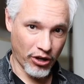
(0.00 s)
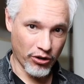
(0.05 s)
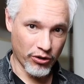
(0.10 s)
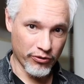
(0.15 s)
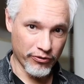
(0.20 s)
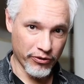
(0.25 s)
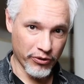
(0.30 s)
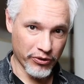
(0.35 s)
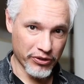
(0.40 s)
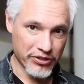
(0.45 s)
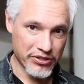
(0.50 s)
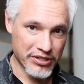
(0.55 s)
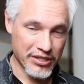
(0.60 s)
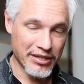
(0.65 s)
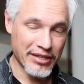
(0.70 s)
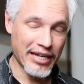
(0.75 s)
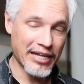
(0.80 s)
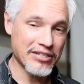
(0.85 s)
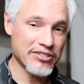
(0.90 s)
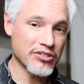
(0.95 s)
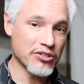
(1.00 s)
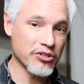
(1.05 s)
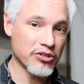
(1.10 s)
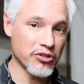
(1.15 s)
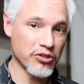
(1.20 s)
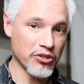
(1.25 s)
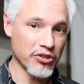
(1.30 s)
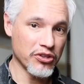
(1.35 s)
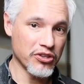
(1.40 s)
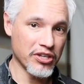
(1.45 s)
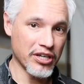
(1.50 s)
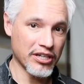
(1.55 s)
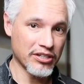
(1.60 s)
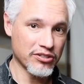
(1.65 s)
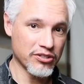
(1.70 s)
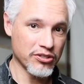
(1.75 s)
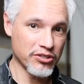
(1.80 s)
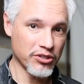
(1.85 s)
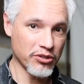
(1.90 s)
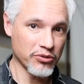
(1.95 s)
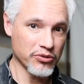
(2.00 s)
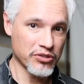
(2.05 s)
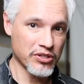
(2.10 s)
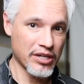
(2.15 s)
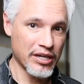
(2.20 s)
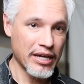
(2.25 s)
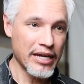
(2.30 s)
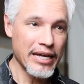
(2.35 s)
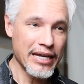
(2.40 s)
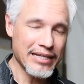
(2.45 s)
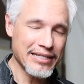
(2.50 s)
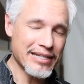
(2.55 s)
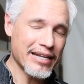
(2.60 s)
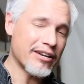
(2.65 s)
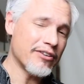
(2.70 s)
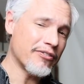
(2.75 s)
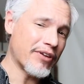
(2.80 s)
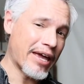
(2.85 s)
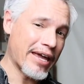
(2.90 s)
autofocus, that's a good thing to use. Instead of